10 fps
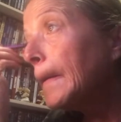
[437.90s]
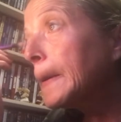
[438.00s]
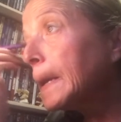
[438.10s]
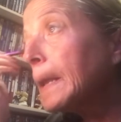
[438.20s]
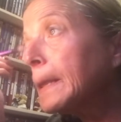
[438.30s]

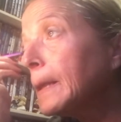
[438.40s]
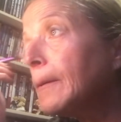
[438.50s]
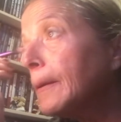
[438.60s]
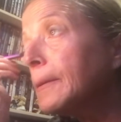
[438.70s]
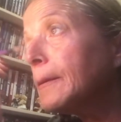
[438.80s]
Just so I
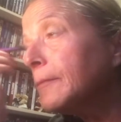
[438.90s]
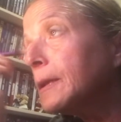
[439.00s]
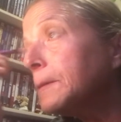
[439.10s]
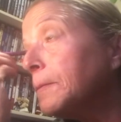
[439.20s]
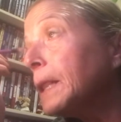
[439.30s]
have
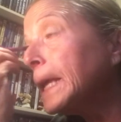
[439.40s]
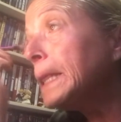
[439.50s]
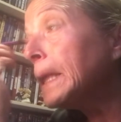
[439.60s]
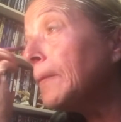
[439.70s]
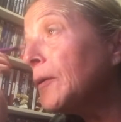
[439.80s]
something to
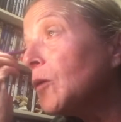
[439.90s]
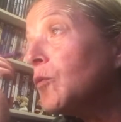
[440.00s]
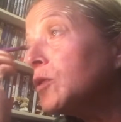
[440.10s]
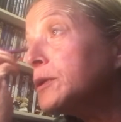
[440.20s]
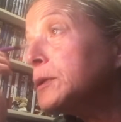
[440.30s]
blend that
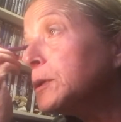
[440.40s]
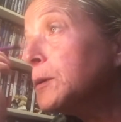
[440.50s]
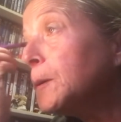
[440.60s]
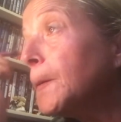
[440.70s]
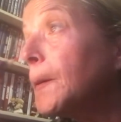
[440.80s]
purple
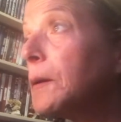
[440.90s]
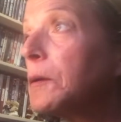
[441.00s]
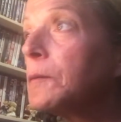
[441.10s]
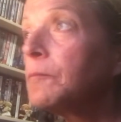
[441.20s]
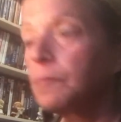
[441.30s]
into.
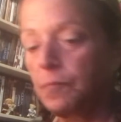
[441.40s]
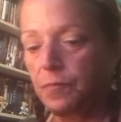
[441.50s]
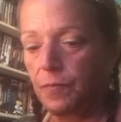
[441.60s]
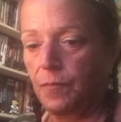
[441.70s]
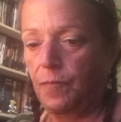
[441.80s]

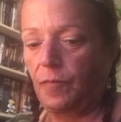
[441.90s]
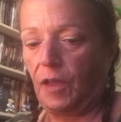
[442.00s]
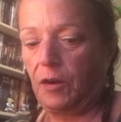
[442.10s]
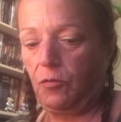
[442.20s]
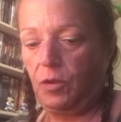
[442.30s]

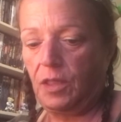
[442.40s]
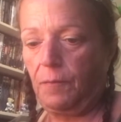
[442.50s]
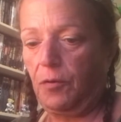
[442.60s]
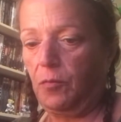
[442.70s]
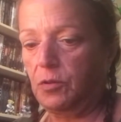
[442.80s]
I don't want that
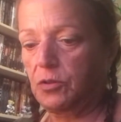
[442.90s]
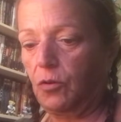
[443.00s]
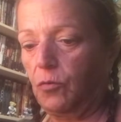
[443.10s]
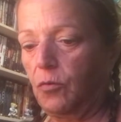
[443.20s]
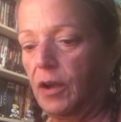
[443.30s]
purple to go
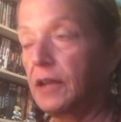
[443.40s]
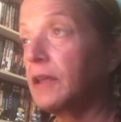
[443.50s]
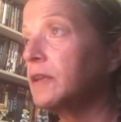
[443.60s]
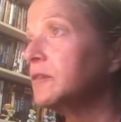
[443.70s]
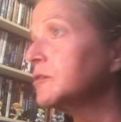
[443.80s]
right
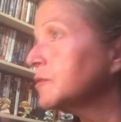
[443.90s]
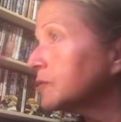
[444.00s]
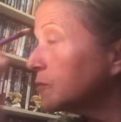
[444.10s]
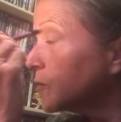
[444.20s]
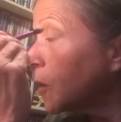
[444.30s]

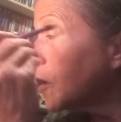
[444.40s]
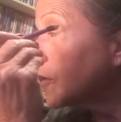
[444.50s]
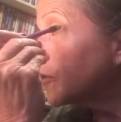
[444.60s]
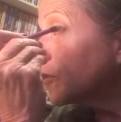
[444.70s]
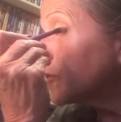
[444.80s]
into
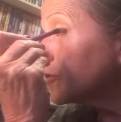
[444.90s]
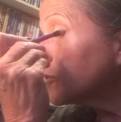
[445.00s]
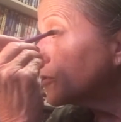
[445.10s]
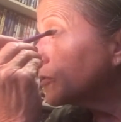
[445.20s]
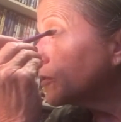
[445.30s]

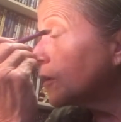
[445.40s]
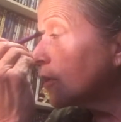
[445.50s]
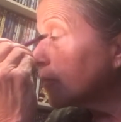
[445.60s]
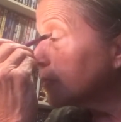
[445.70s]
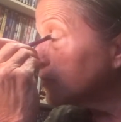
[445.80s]

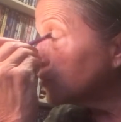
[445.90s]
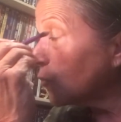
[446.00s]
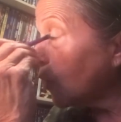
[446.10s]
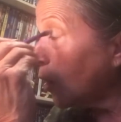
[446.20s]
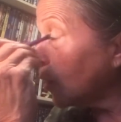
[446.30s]
the
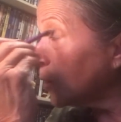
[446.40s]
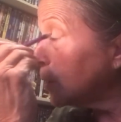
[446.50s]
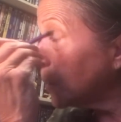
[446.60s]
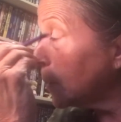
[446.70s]
Gerard